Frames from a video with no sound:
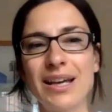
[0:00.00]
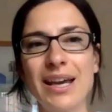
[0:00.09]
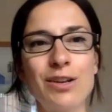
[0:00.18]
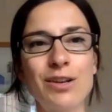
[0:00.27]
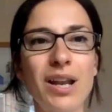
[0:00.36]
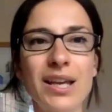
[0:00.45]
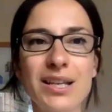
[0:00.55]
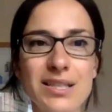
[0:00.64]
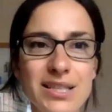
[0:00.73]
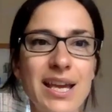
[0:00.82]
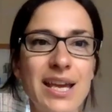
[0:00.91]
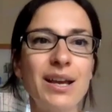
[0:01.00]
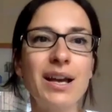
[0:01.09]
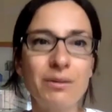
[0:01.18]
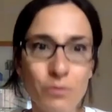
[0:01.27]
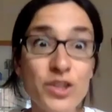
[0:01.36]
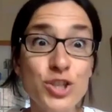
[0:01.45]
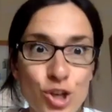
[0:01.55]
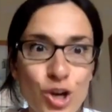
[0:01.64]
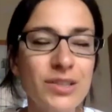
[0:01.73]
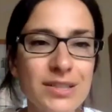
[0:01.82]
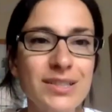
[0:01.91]
and all I can say with
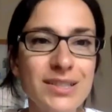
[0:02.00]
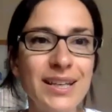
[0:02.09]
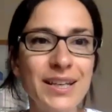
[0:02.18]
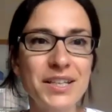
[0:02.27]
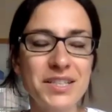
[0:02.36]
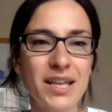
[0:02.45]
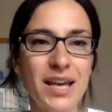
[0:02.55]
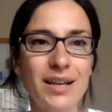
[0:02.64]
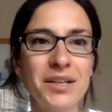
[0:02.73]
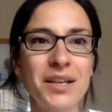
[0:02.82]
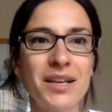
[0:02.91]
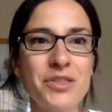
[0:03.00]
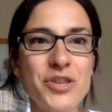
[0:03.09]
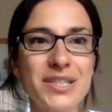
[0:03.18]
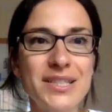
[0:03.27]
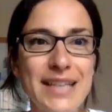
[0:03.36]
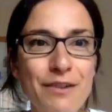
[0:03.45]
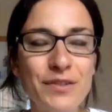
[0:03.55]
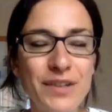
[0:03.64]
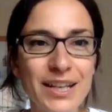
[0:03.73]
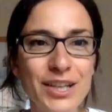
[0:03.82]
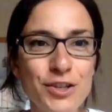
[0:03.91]
certainty is that there's
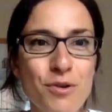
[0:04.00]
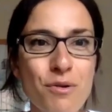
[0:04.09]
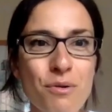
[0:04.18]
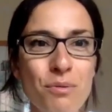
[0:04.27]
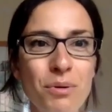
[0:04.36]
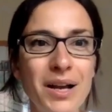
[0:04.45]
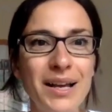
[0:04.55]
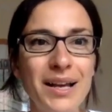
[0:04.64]
definitely no